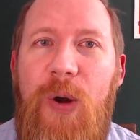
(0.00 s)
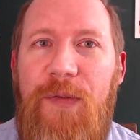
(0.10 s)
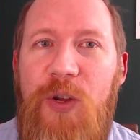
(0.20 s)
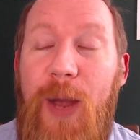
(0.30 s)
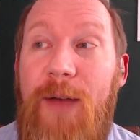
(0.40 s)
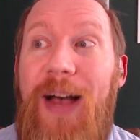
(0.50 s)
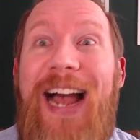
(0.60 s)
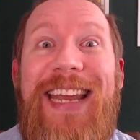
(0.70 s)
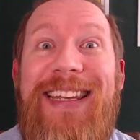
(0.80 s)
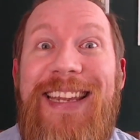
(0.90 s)
If you have
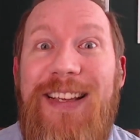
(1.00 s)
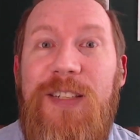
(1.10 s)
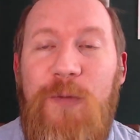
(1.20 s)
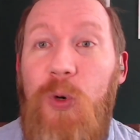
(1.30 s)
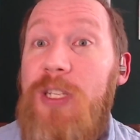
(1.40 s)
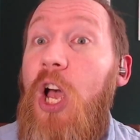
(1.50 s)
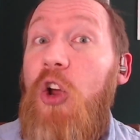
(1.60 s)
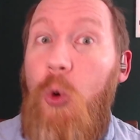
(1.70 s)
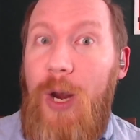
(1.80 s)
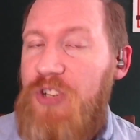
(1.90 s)
ideas for us,
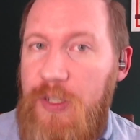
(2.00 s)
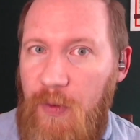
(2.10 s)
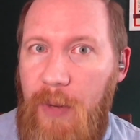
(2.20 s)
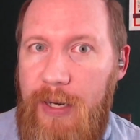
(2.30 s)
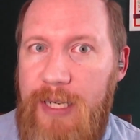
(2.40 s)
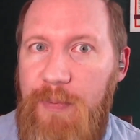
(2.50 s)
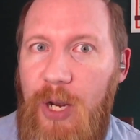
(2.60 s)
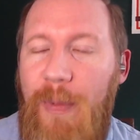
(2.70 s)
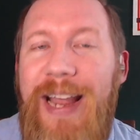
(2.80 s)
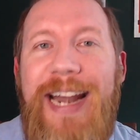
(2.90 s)
questions for Monday's
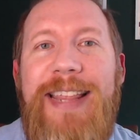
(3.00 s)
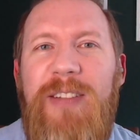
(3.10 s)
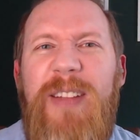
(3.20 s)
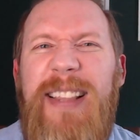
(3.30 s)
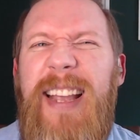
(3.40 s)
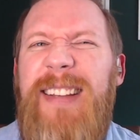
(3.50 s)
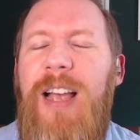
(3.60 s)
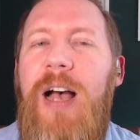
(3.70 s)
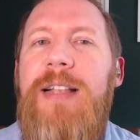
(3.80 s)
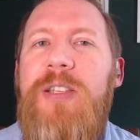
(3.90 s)
mailbag, anything like that,
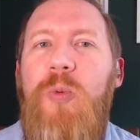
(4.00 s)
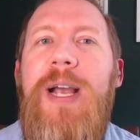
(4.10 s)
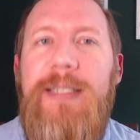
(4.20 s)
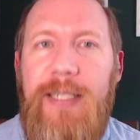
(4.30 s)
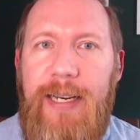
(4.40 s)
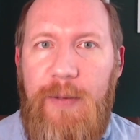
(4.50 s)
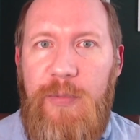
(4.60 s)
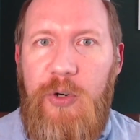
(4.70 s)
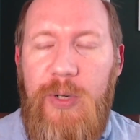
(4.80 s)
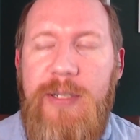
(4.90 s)
tons of ways to get them
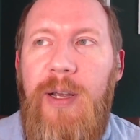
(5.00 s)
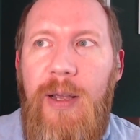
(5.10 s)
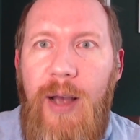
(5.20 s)
to us.